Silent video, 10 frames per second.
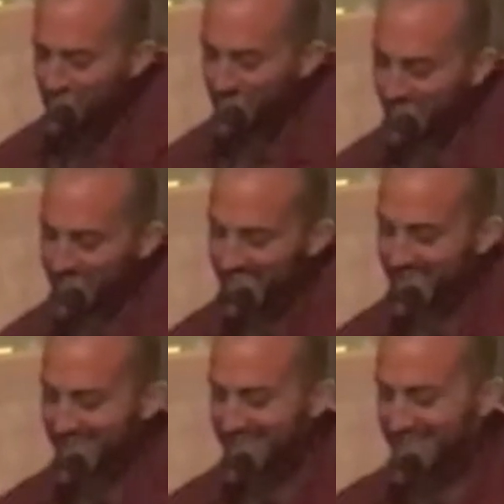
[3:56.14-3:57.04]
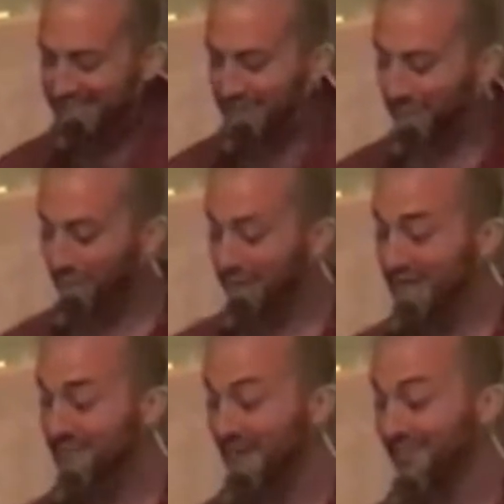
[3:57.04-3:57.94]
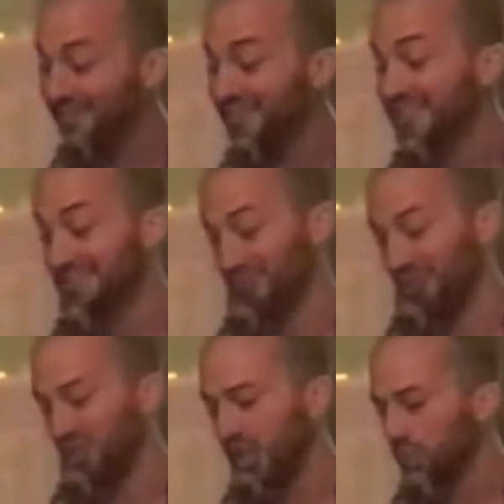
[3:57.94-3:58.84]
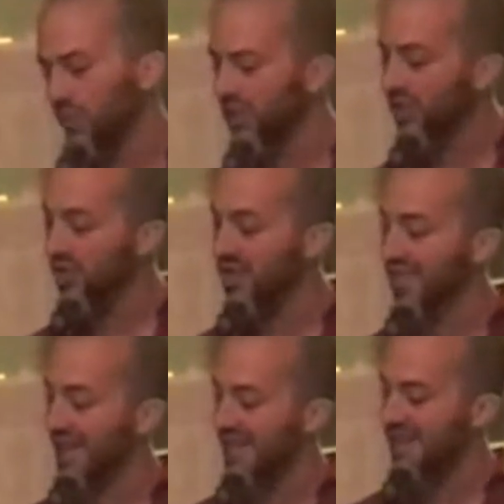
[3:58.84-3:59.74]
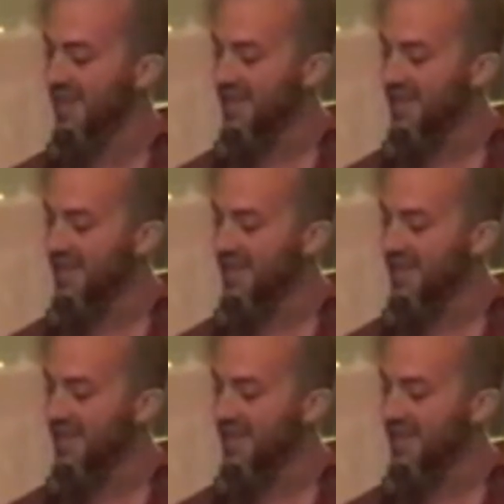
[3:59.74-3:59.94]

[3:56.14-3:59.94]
we pull your seeds free by the fistful, can we learn again